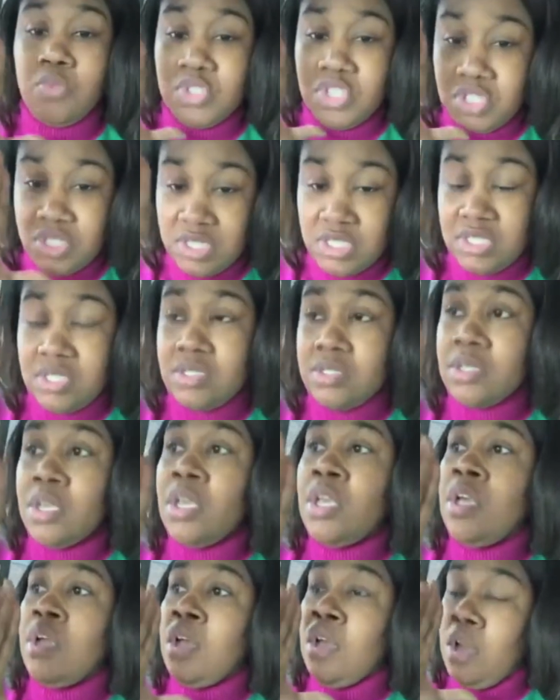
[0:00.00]
which is
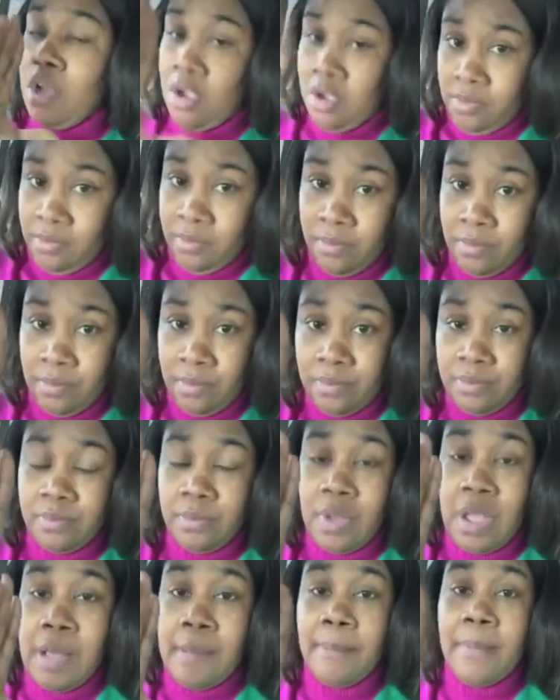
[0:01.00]

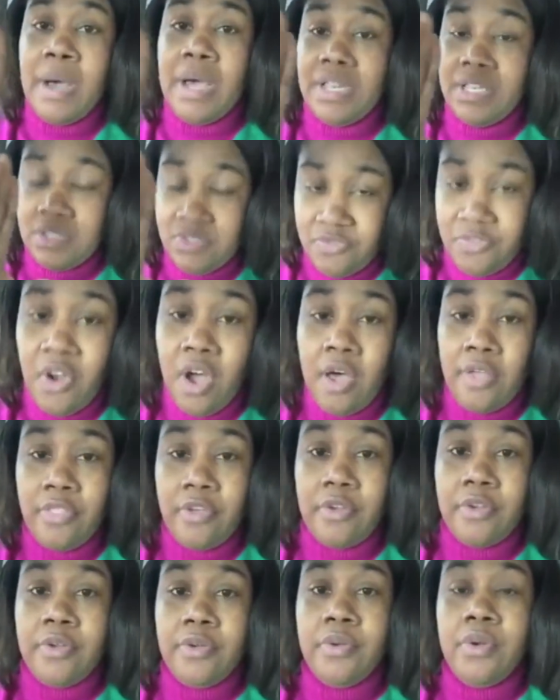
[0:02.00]
Amani's
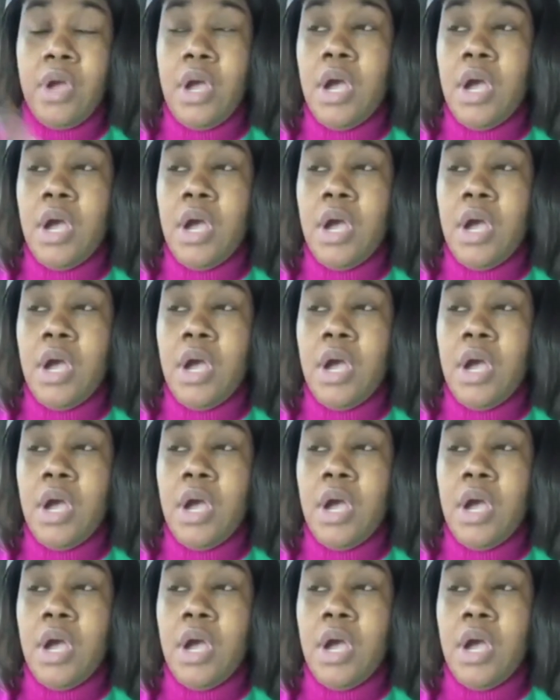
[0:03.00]
father.